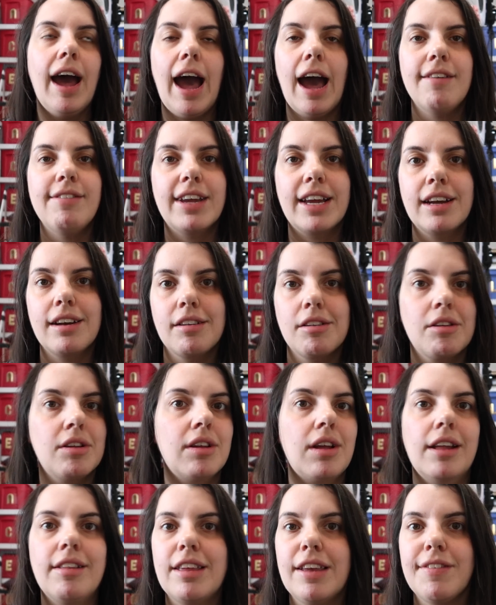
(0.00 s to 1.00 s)
Having
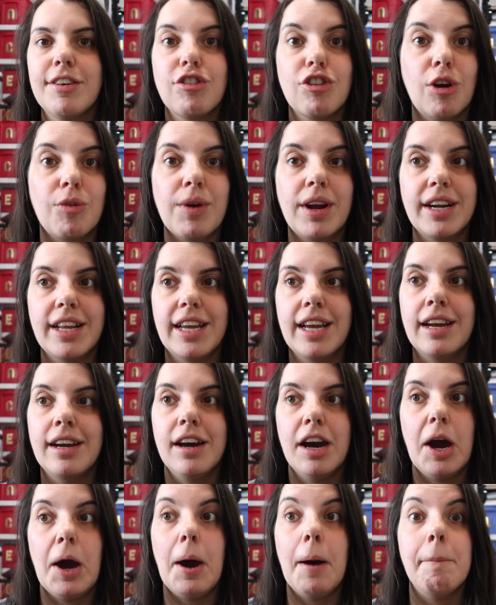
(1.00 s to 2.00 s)
a TV show
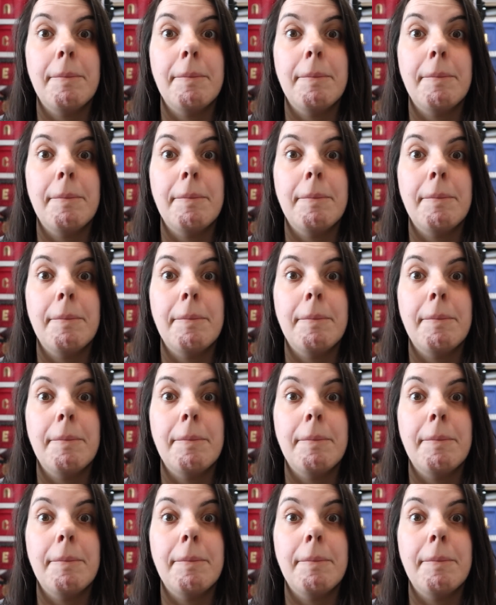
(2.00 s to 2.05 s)
running,